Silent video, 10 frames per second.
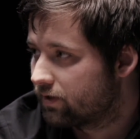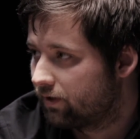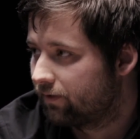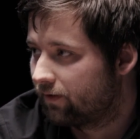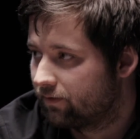
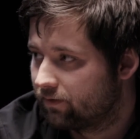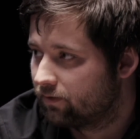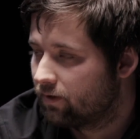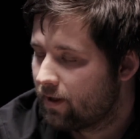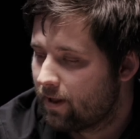and
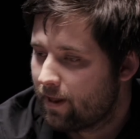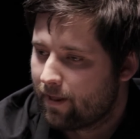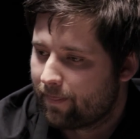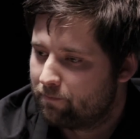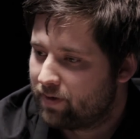the
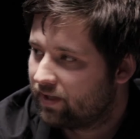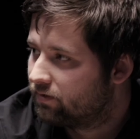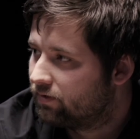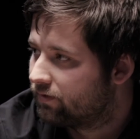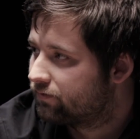
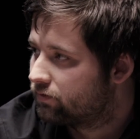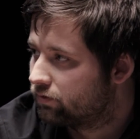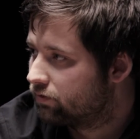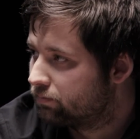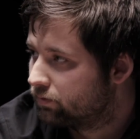bandwidth,
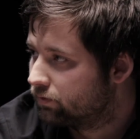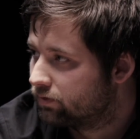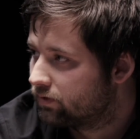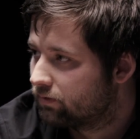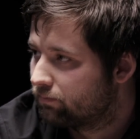
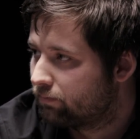throughput,